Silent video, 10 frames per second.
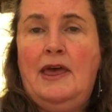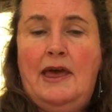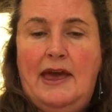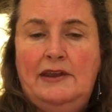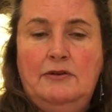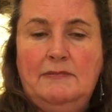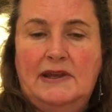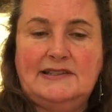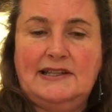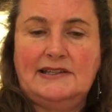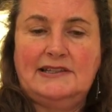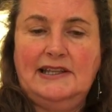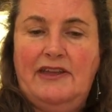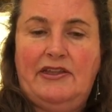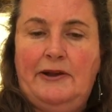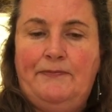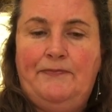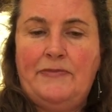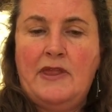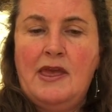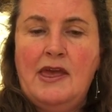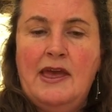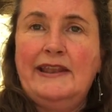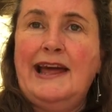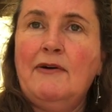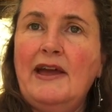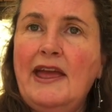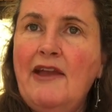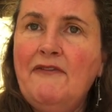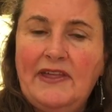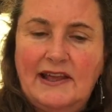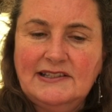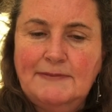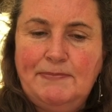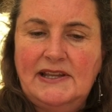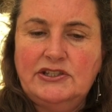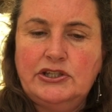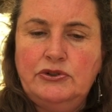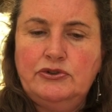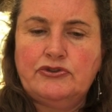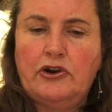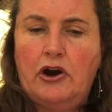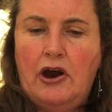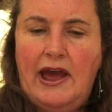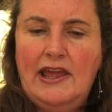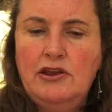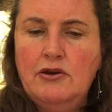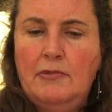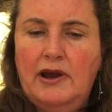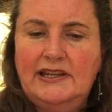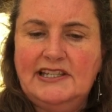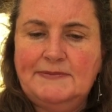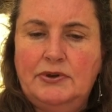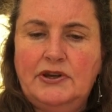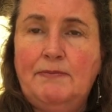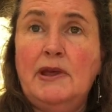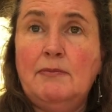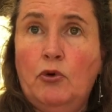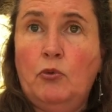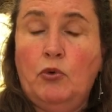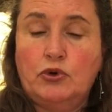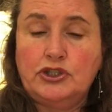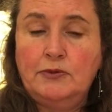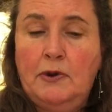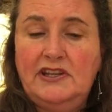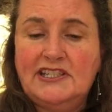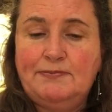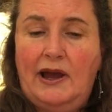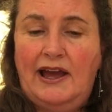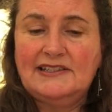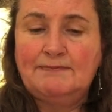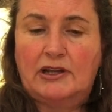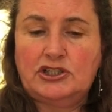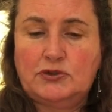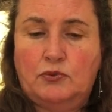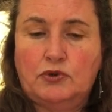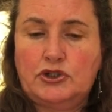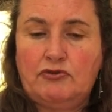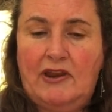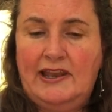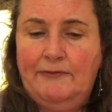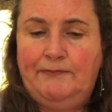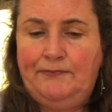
and you mix that together. Now, if that's a bit too dry, you might need to put a bit more water. You won't need to put as much water in,